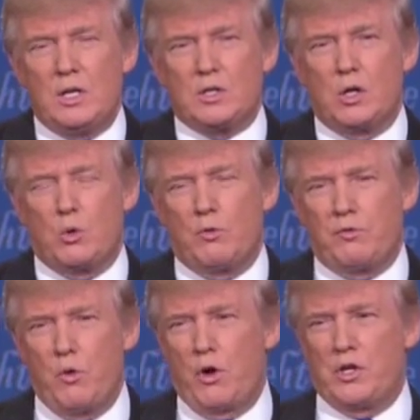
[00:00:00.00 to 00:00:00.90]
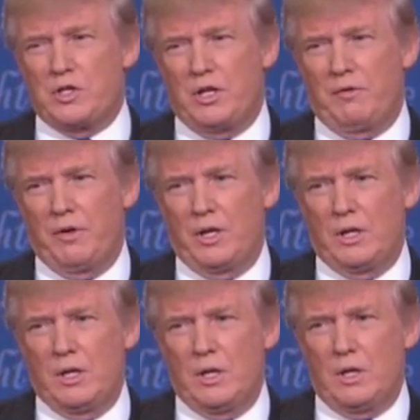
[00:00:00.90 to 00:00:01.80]
So Ford is leaving.
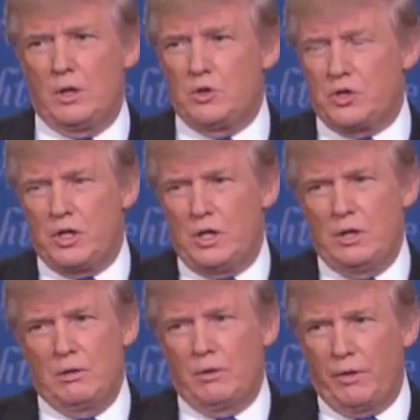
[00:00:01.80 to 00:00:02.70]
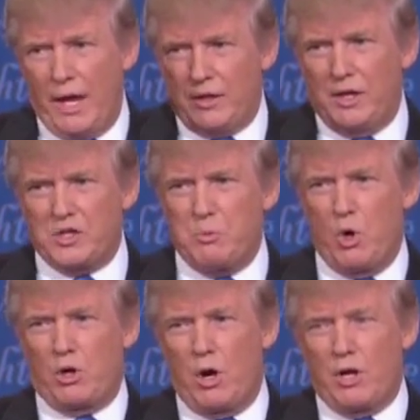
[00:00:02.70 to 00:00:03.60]
You see that, their
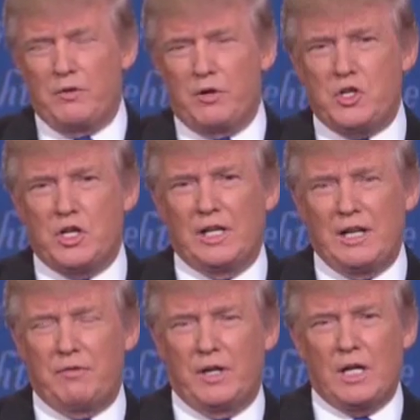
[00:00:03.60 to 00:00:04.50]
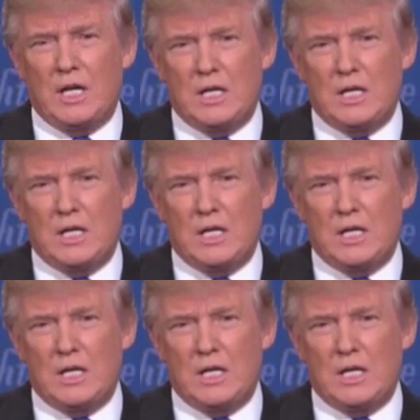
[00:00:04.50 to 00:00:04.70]
small car division leaving.